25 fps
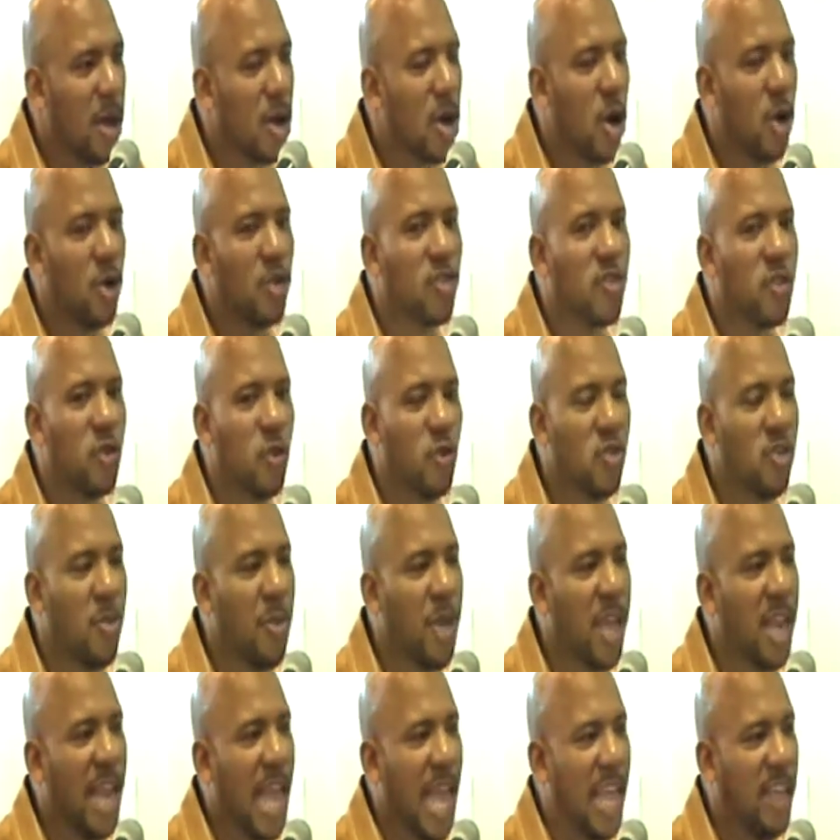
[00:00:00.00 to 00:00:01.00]
Go to school
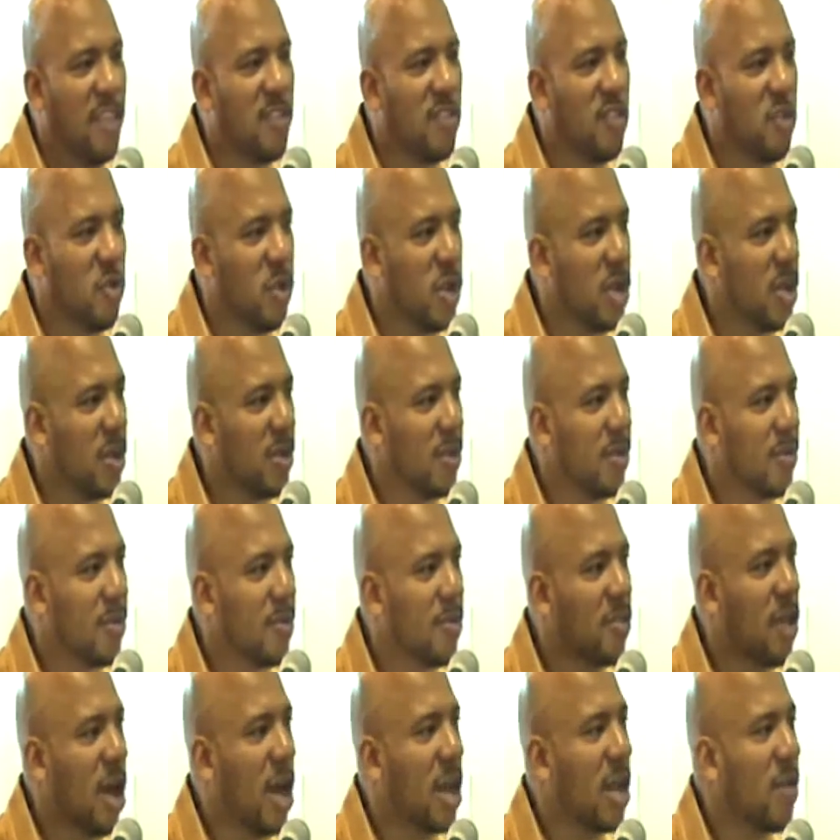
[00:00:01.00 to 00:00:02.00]
to be an A student,
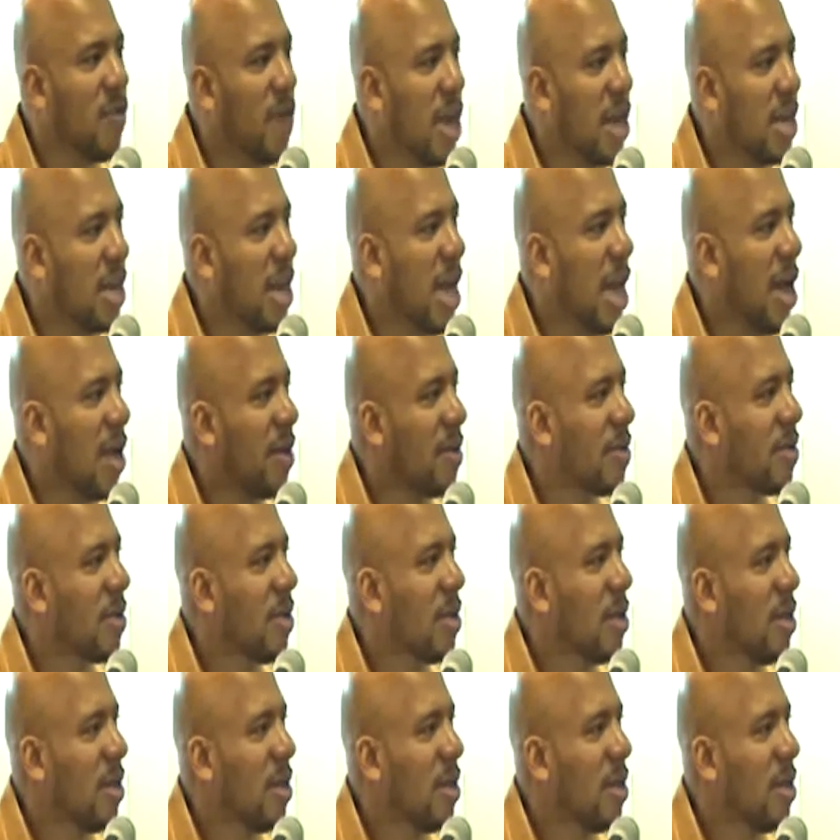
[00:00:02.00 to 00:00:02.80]
starting right now.